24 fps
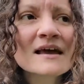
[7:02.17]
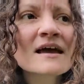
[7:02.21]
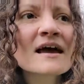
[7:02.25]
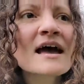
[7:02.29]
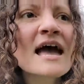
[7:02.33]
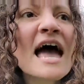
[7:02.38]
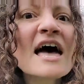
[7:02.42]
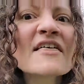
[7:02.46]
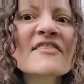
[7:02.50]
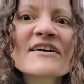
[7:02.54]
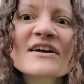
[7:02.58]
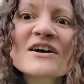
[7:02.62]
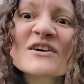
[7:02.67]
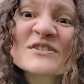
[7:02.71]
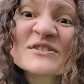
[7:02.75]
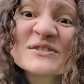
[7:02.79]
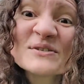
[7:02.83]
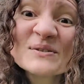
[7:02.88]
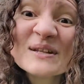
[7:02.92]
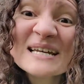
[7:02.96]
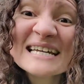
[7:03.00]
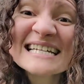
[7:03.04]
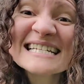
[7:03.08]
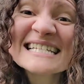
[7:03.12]
And they also
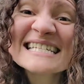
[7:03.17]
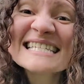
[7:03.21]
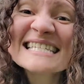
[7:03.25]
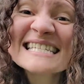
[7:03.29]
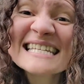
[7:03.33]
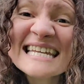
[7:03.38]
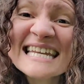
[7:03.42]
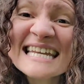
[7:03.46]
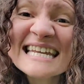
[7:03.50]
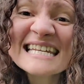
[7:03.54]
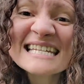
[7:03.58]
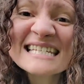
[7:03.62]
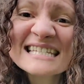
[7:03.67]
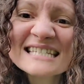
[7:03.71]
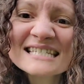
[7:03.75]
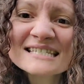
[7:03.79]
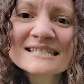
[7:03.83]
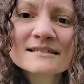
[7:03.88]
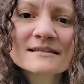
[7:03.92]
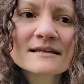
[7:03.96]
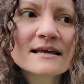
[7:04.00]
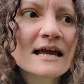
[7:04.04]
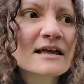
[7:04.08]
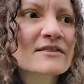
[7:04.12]
like
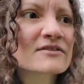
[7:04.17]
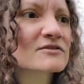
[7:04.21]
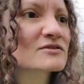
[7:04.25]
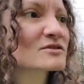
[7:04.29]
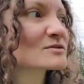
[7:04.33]
seeds, and there's